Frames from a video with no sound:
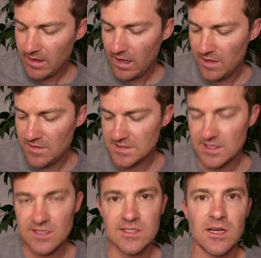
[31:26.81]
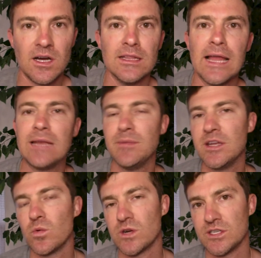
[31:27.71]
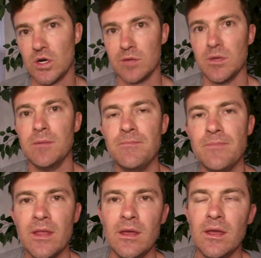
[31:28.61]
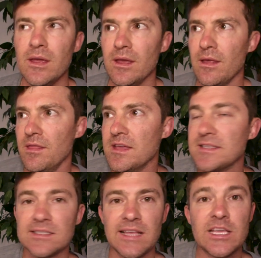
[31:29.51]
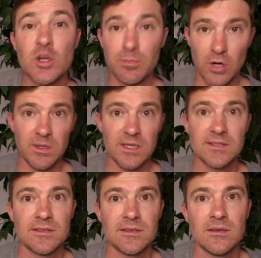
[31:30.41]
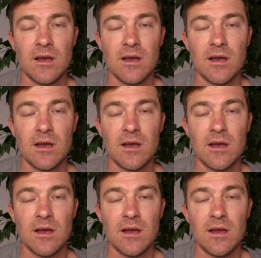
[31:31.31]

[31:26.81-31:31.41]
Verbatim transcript: and this is alignment or dharma this is like your purpose.